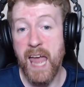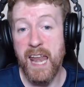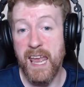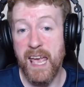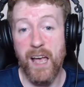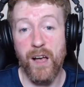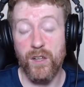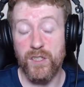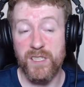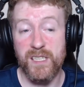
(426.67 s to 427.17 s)
N
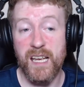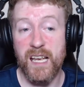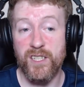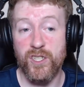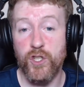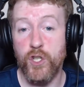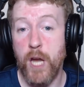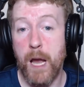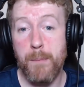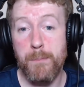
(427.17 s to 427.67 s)
A L C
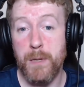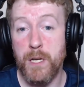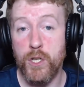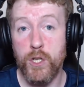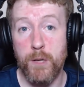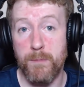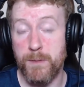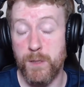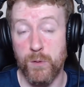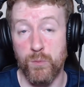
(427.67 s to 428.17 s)
S
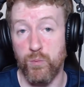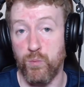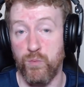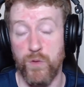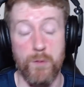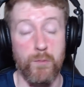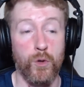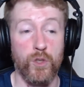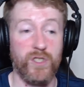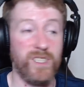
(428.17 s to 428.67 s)
championships,
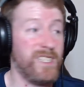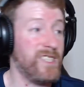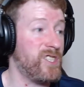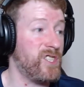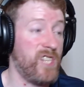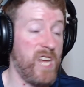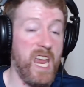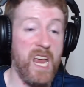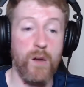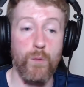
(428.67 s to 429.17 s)
the most
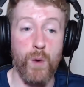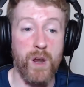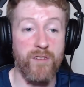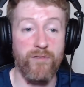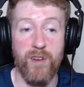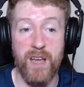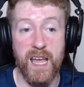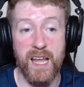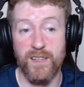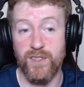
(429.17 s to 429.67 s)
insane
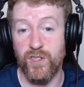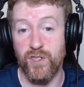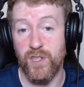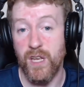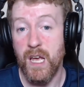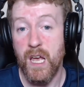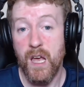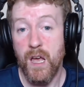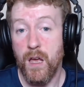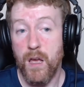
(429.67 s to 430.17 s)
win
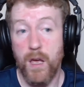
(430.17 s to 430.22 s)
rates